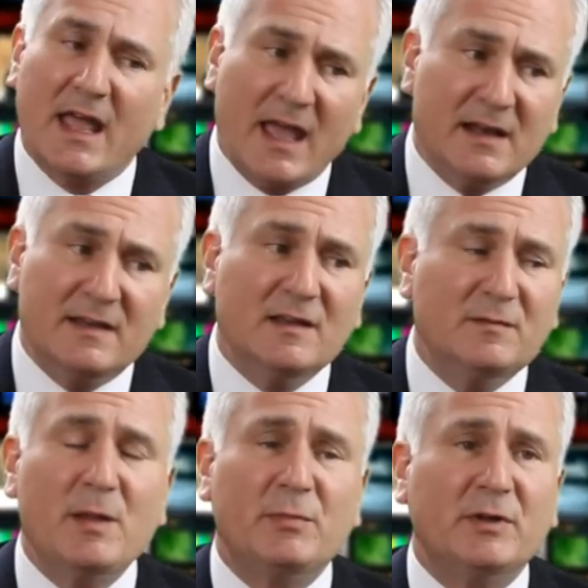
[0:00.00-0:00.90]
And these
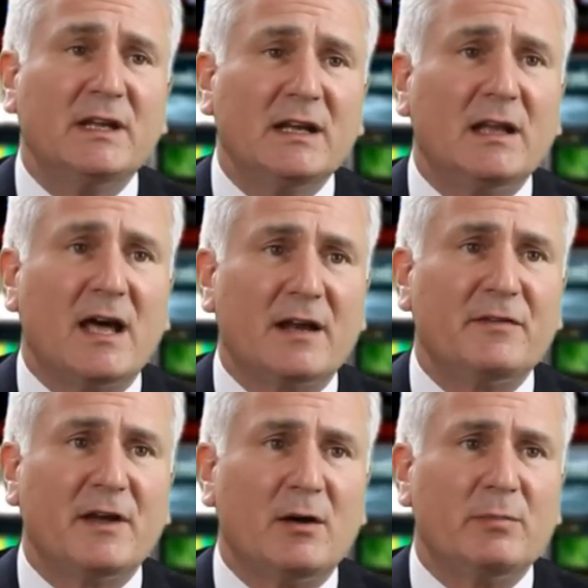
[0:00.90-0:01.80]
people need a lot of
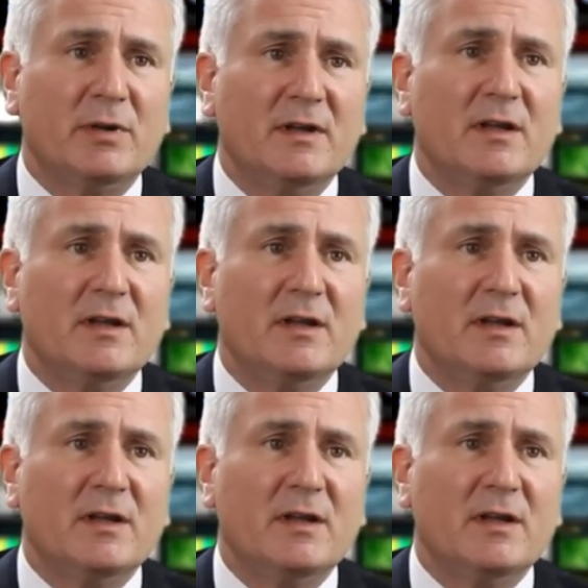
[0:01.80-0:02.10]
help